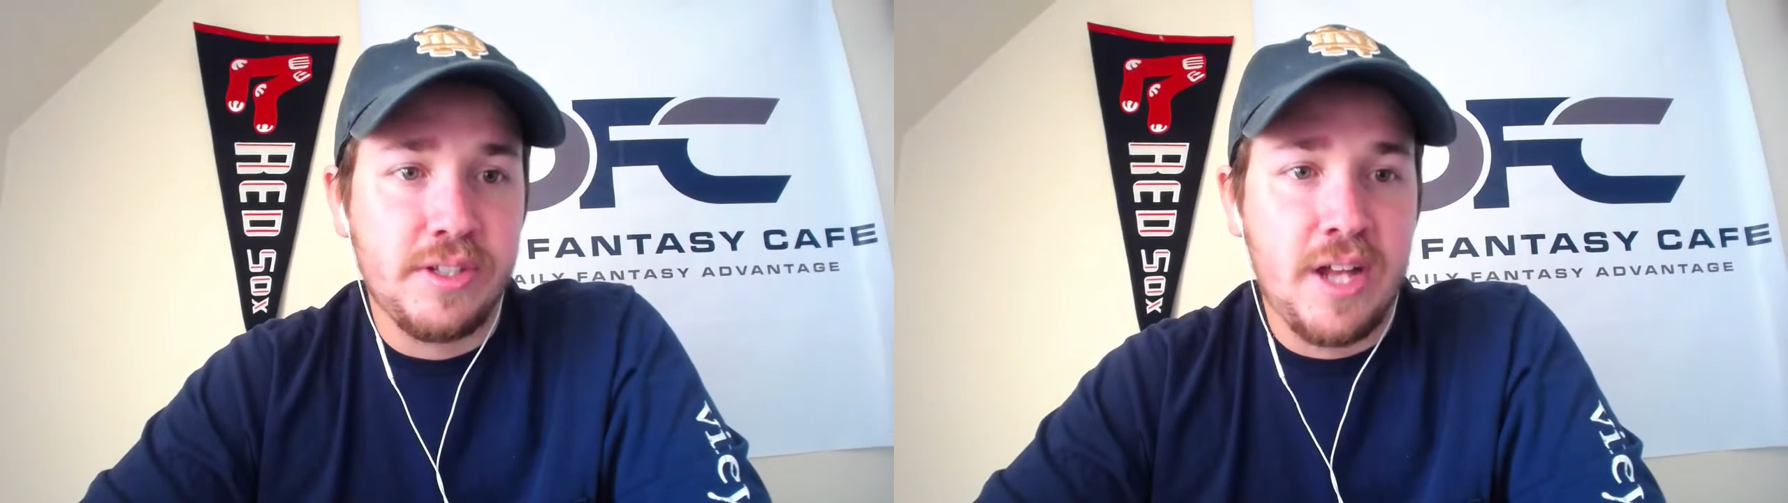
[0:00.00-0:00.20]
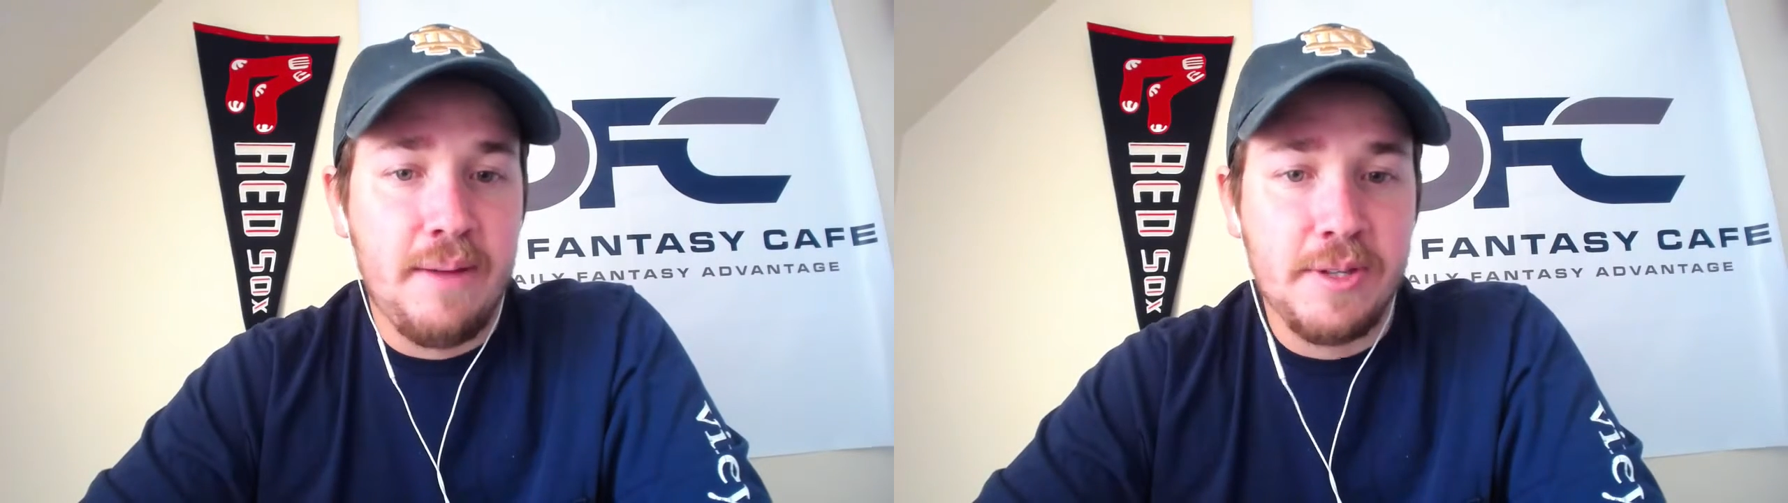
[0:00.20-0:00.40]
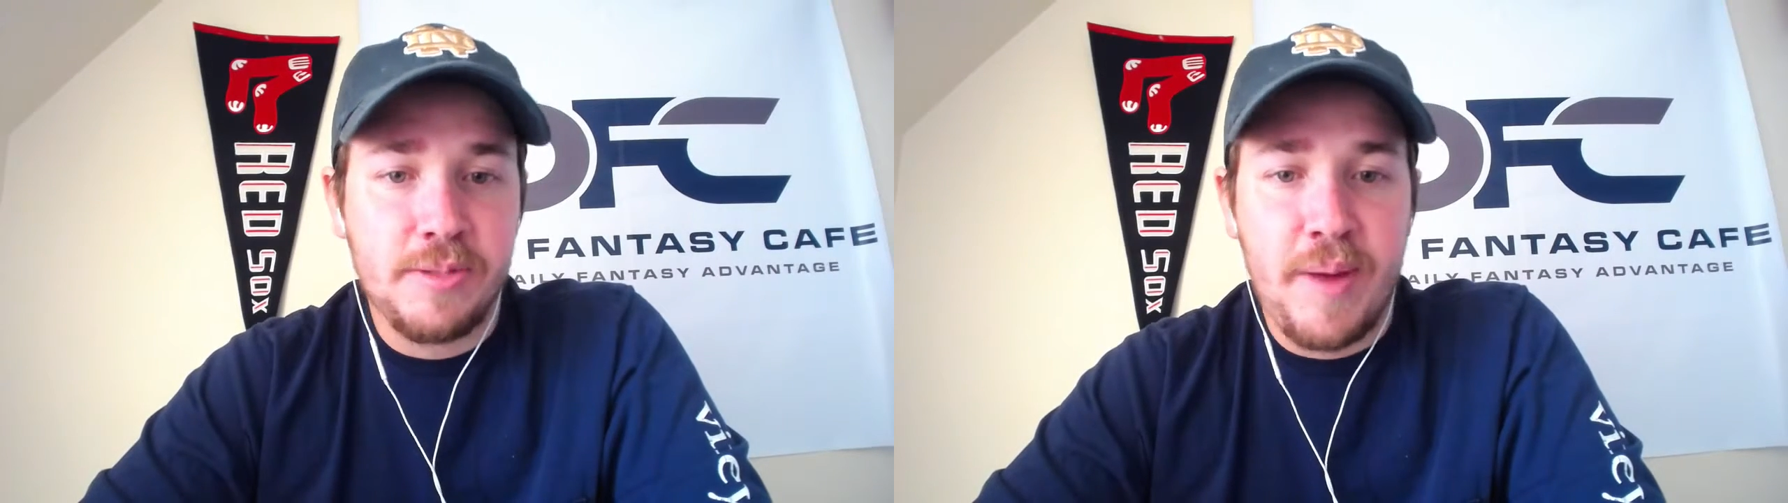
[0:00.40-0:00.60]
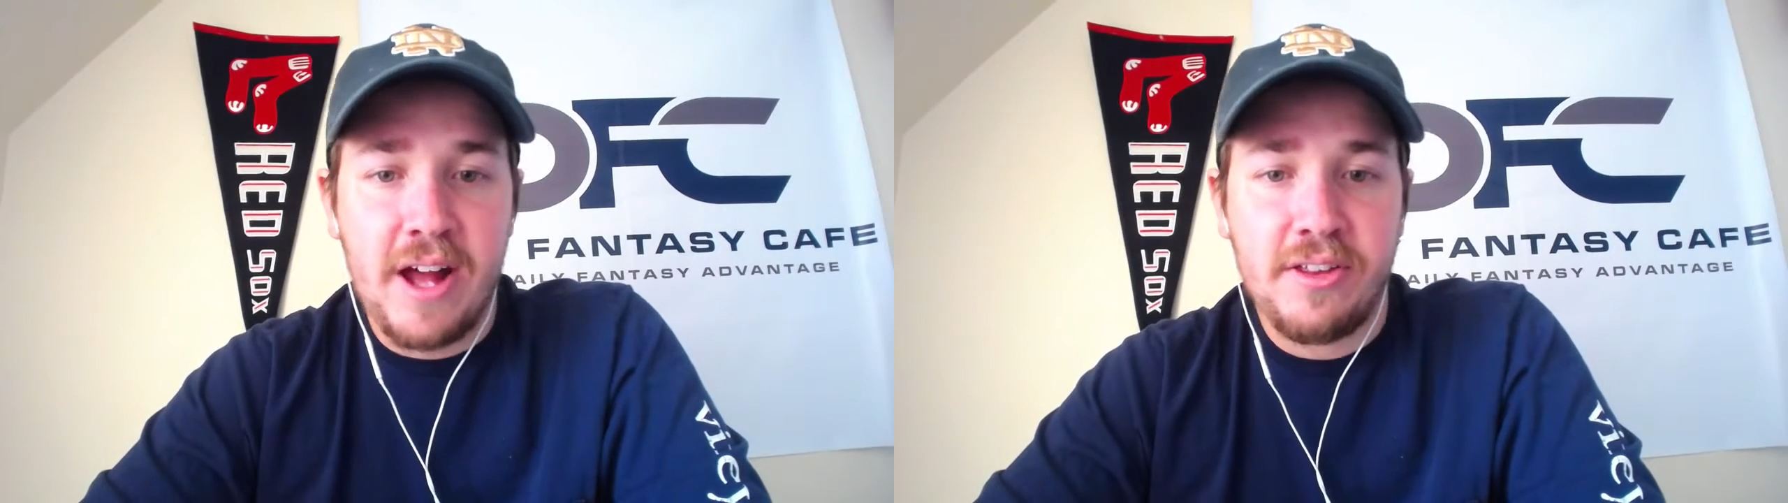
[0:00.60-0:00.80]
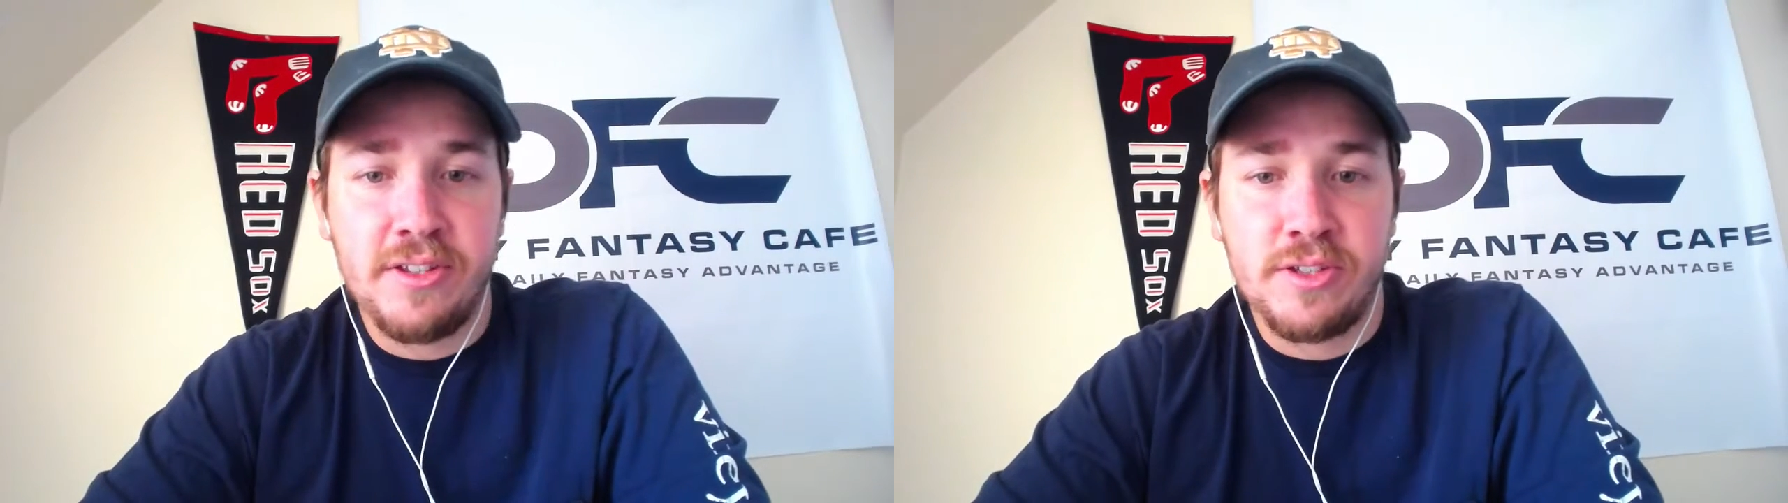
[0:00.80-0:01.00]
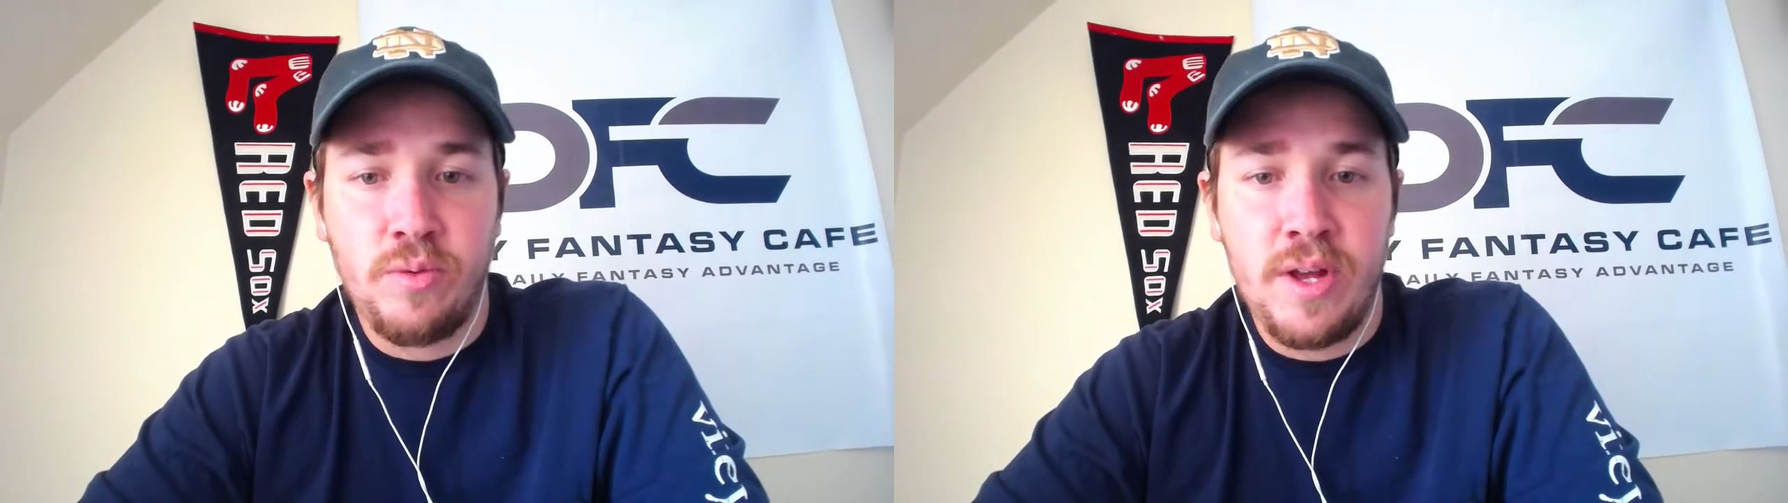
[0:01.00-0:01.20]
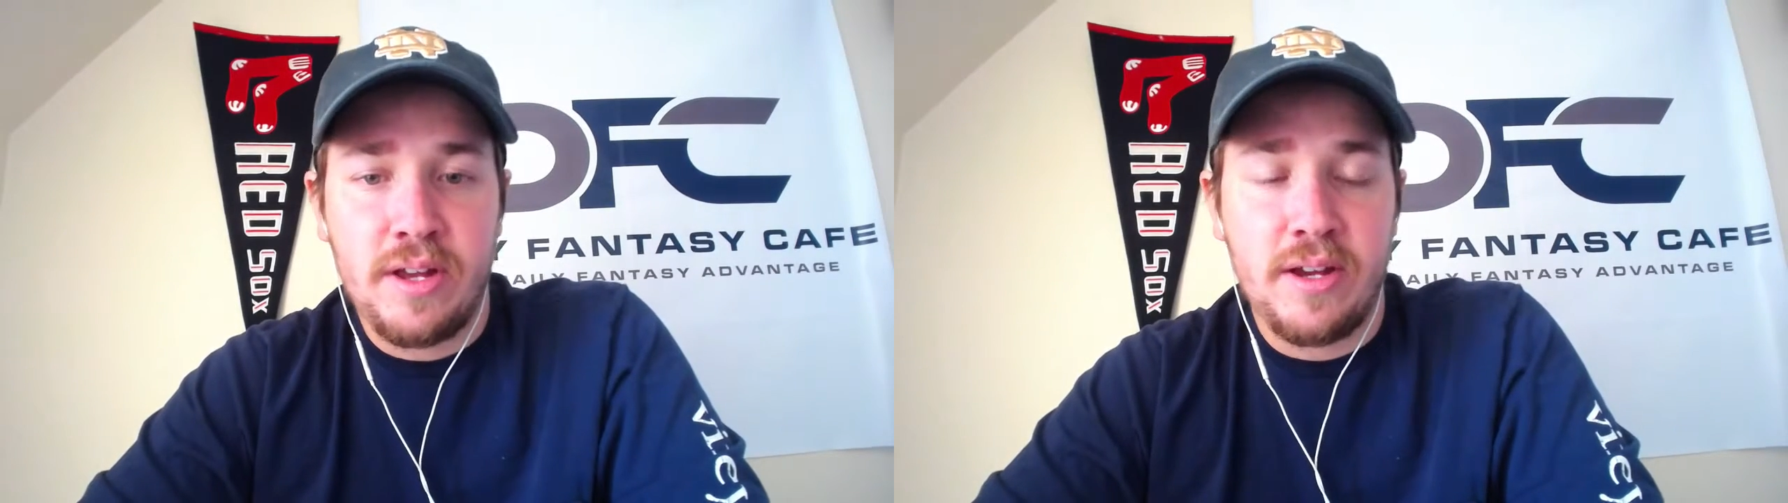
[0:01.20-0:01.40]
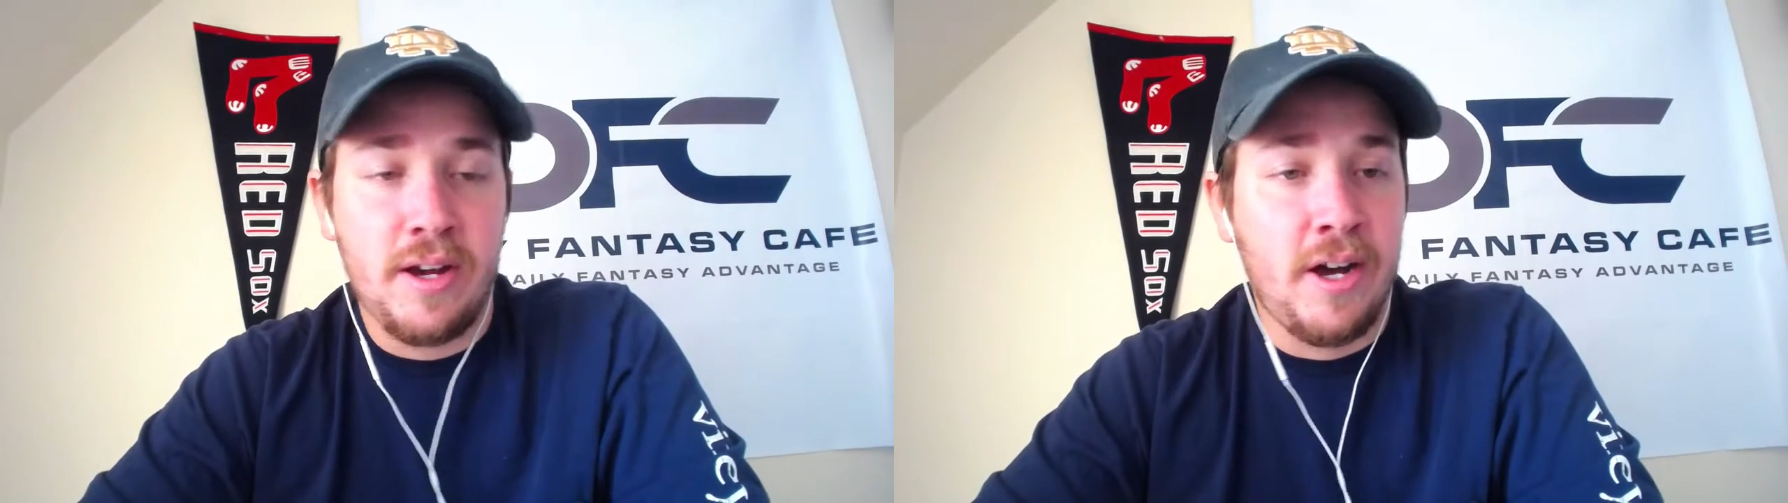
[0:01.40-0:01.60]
Thomas back this week.